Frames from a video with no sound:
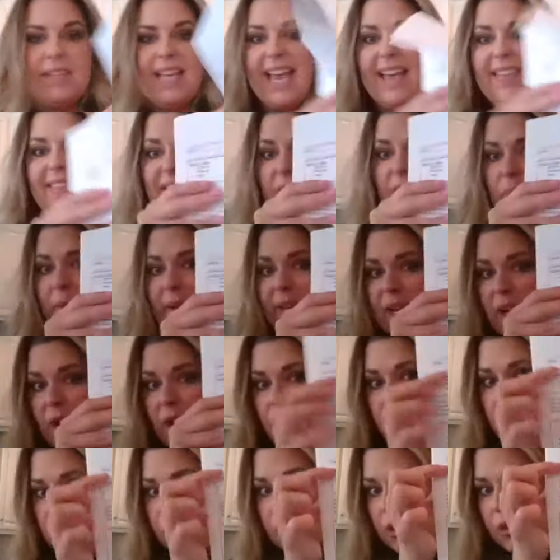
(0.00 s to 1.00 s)
And then we
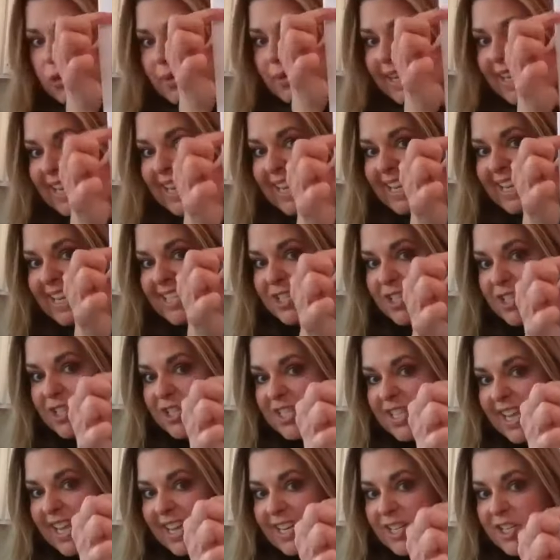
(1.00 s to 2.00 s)
go through each
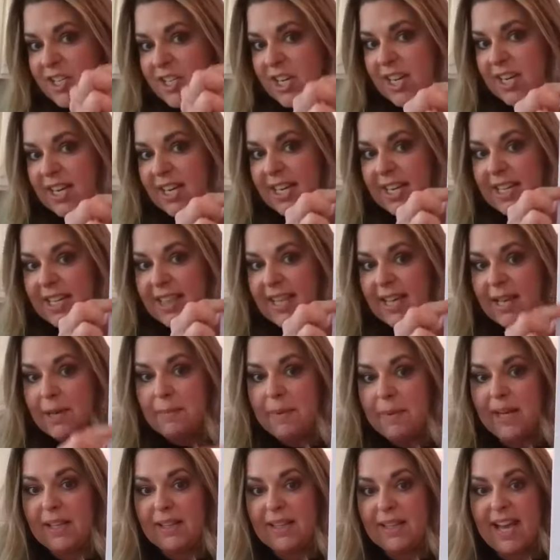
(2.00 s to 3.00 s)
section in the
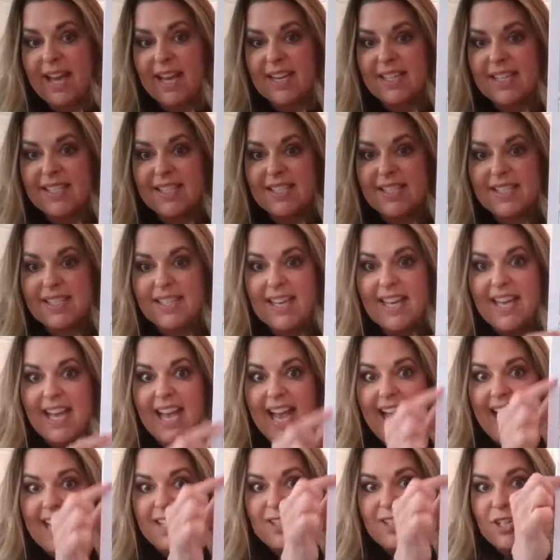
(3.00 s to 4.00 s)
MLS
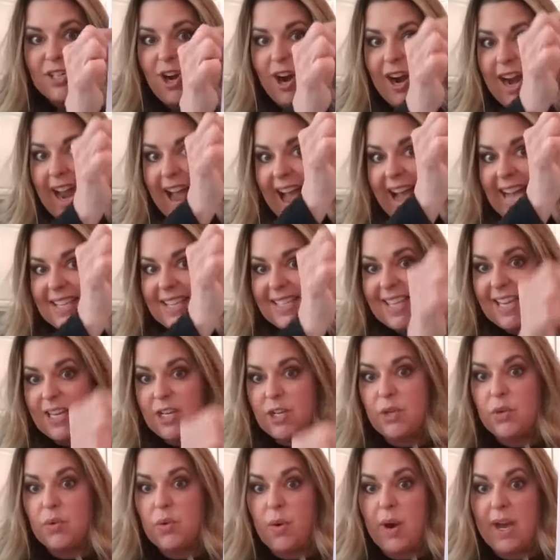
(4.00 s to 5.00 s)
and start
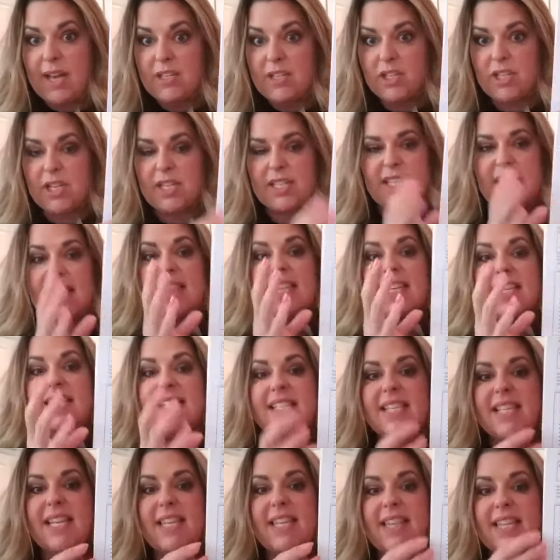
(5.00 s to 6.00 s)
asking you questions. And
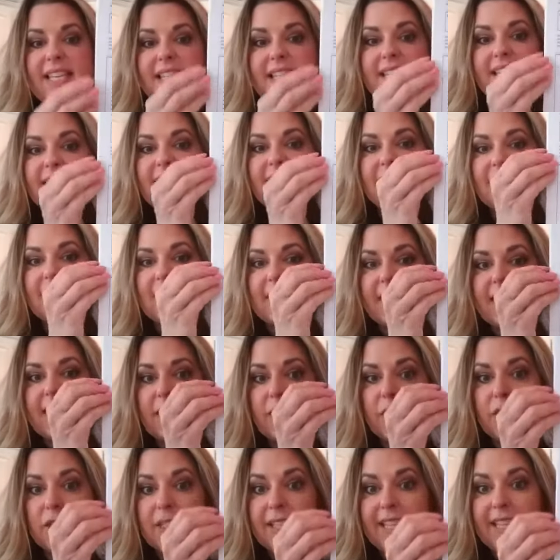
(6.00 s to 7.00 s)
this is
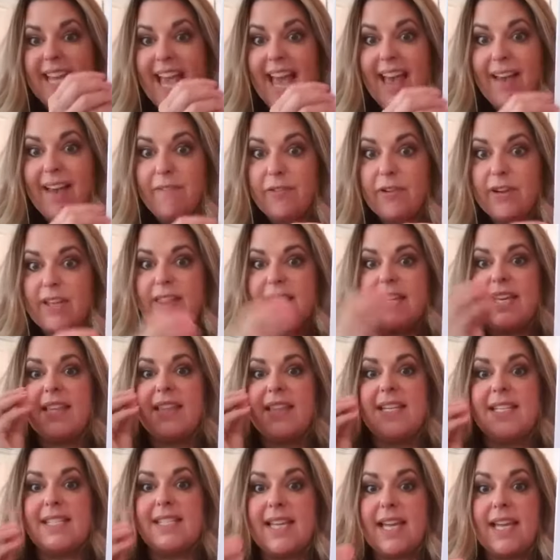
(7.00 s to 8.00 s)
literally
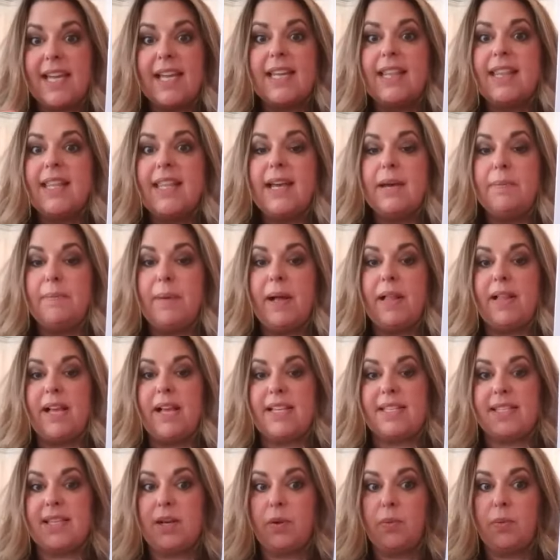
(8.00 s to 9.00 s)
everything that's in the
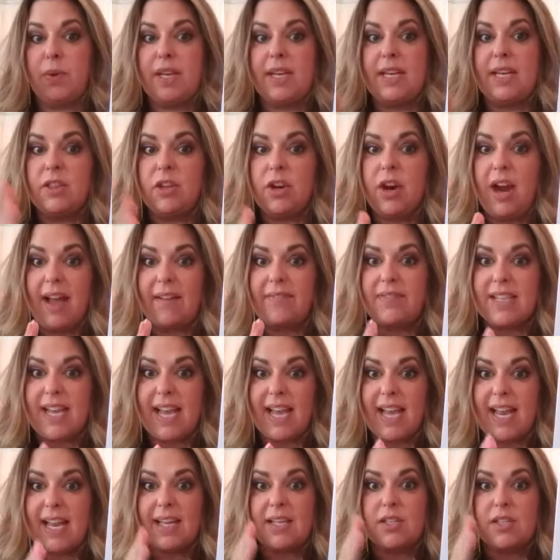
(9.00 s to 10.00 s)
MLS that we either have
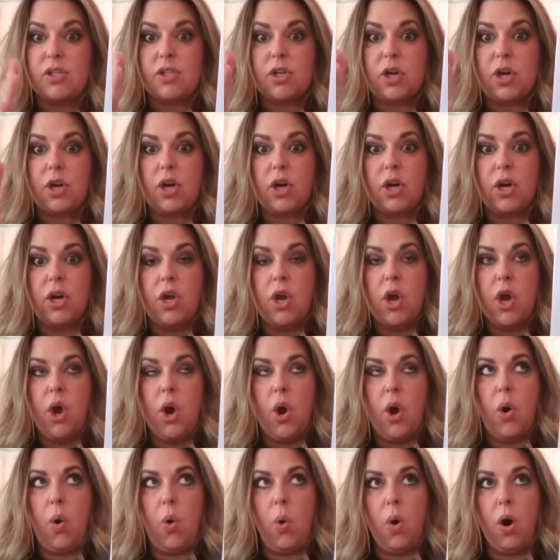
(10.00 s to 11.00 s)
to answer
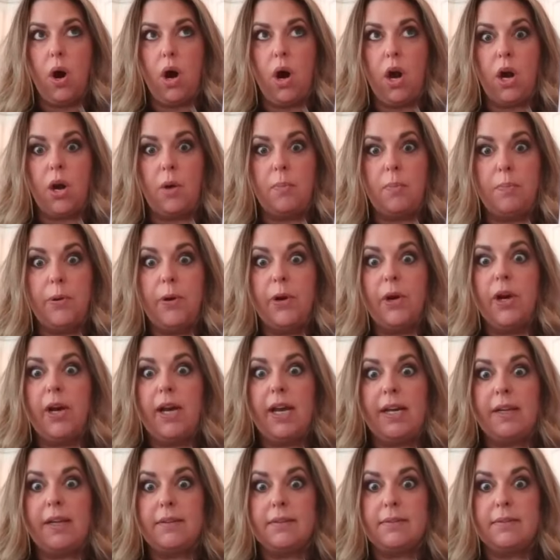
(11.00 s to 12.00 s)
or
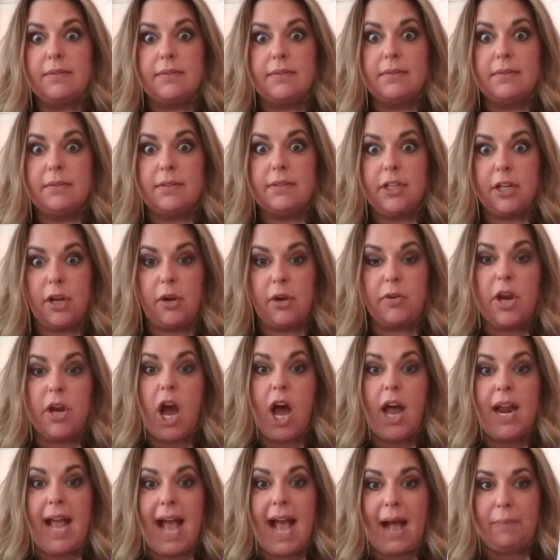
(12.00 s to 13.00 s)
put,
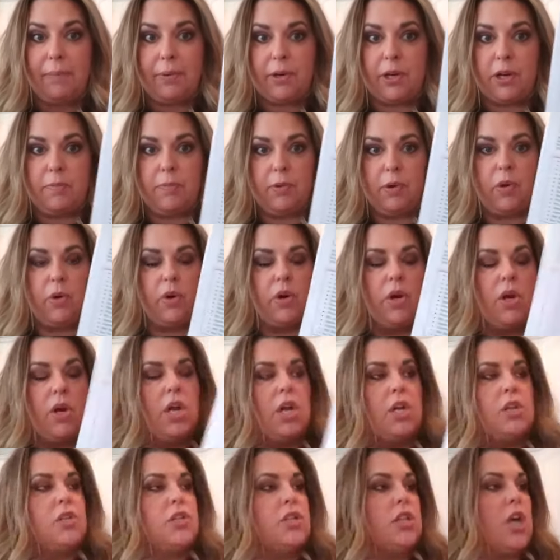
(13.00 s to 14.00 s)
not applicable.
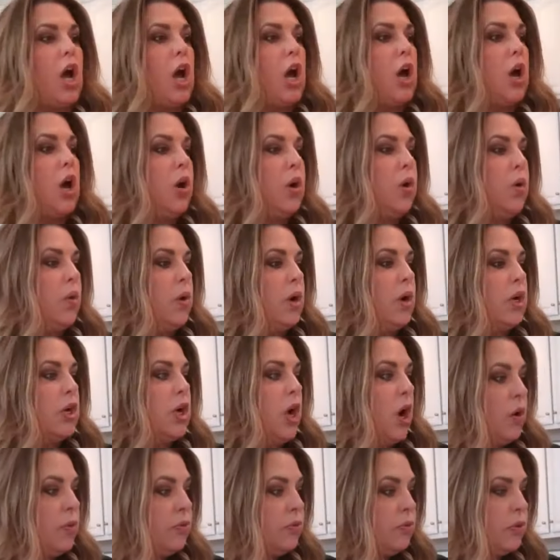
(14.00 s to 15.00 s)
So
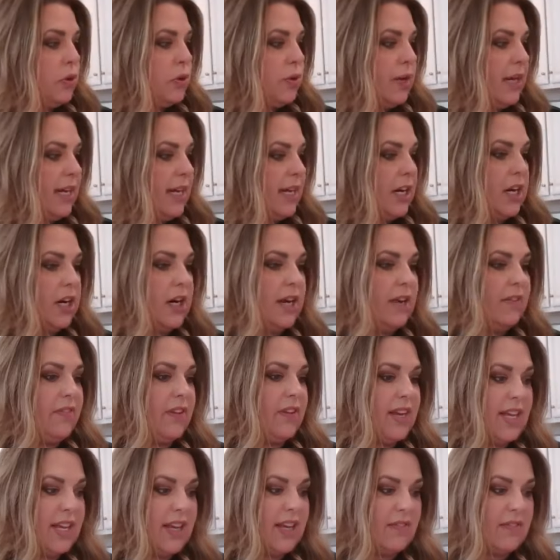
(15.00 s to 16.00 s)
go through here. If
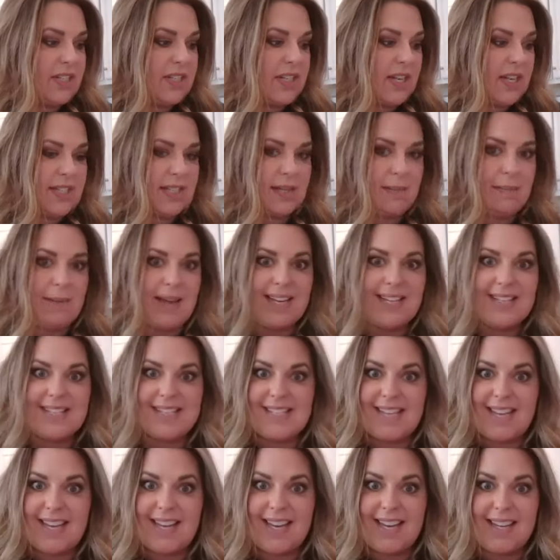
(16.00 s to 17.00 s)
any of it doesn't make
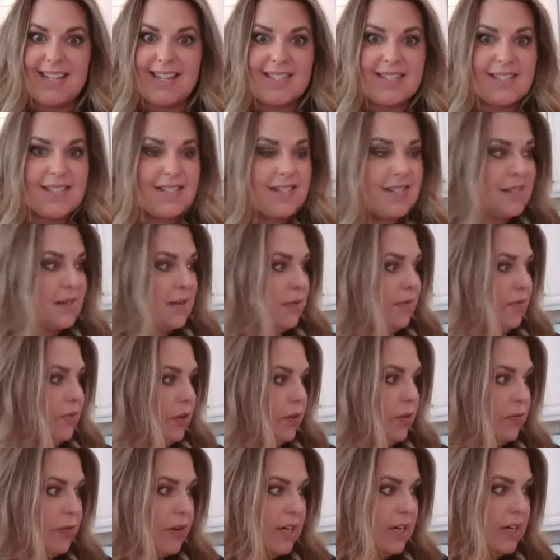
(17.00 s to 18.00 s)
sense,
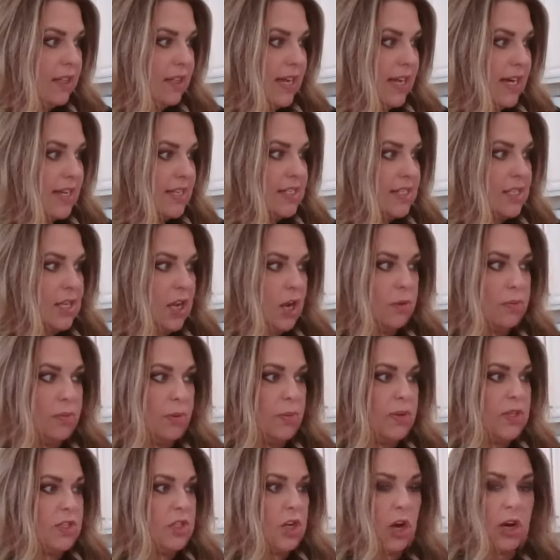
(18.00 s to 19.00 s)
feel free to let us know,
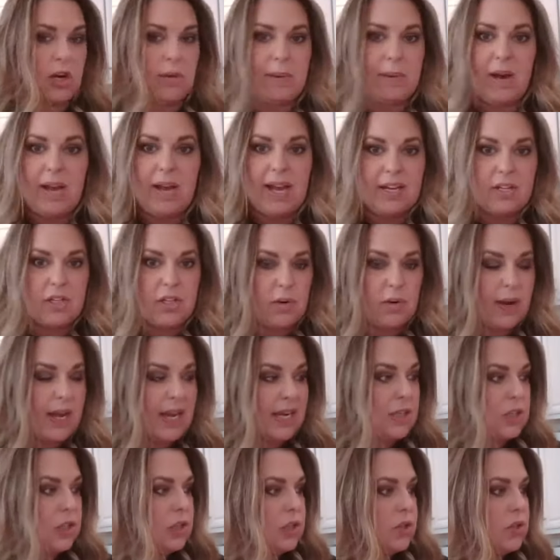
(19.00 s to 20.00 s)
but we talk about
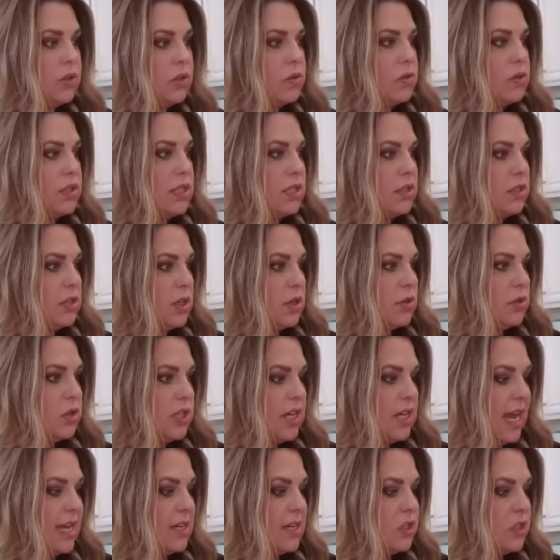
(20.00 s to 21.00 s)
HOA dues, the
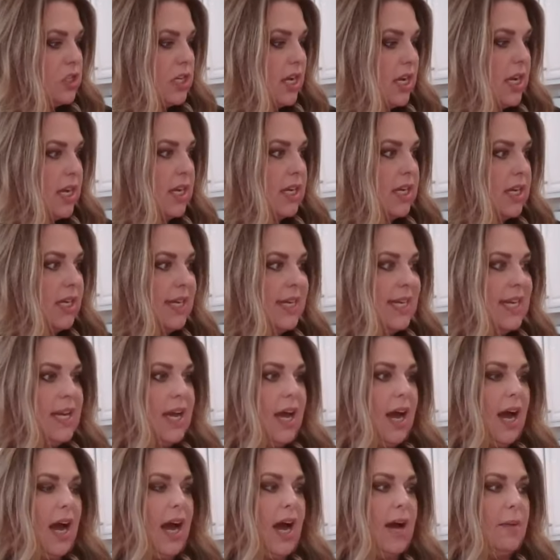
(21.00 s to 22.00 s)
association.
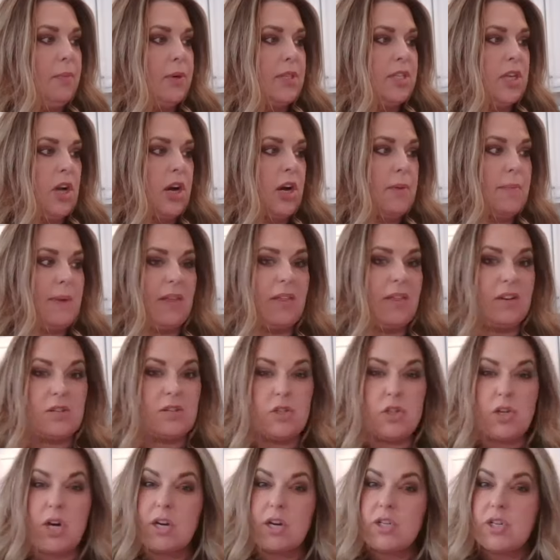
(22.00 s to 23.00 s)
We talk about the
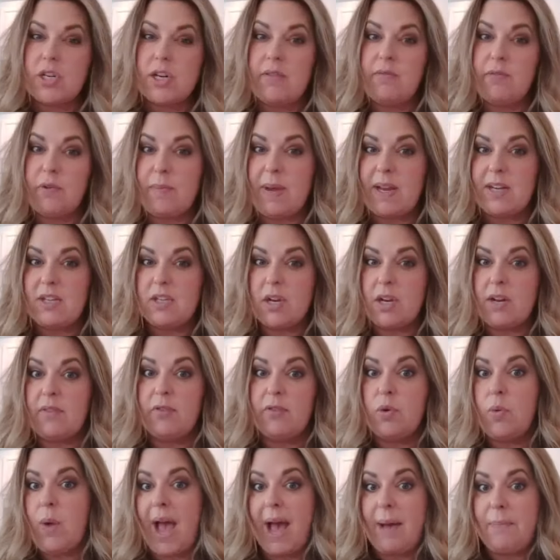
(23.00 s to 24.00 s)
construction information
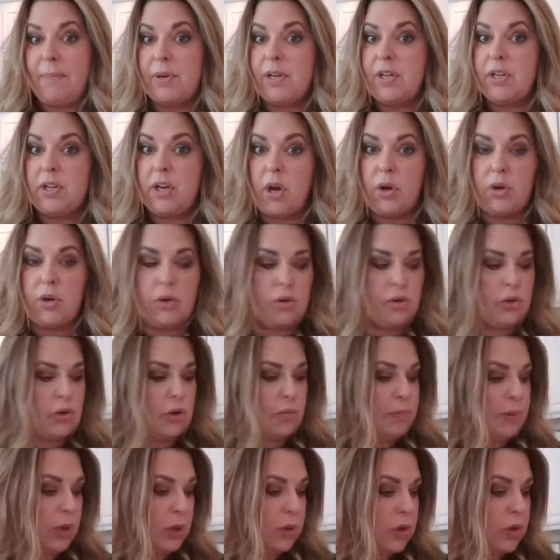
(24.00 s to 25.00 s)
if you happen to know who
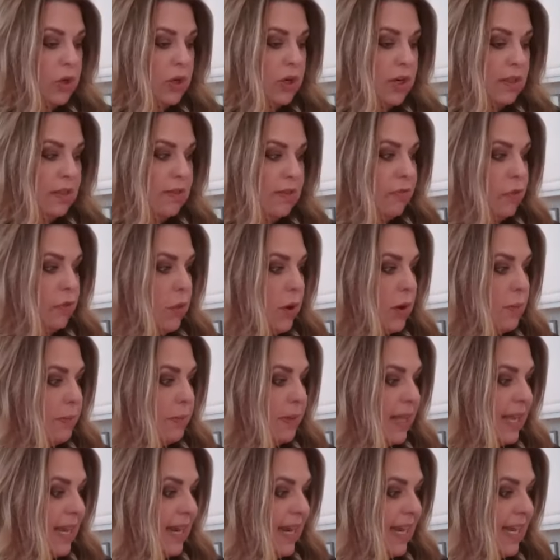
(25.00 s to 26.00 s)
your builder and the floor
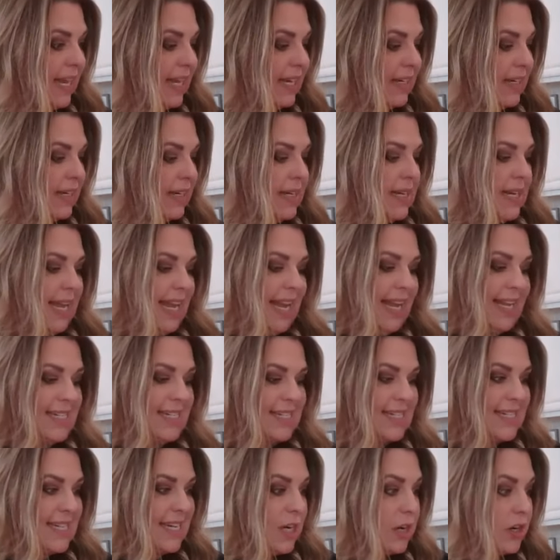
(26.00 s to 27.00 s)
plan,
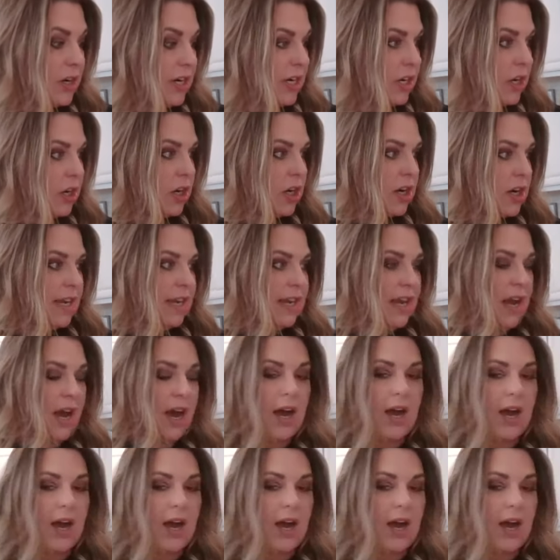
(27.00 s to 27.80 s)
exterior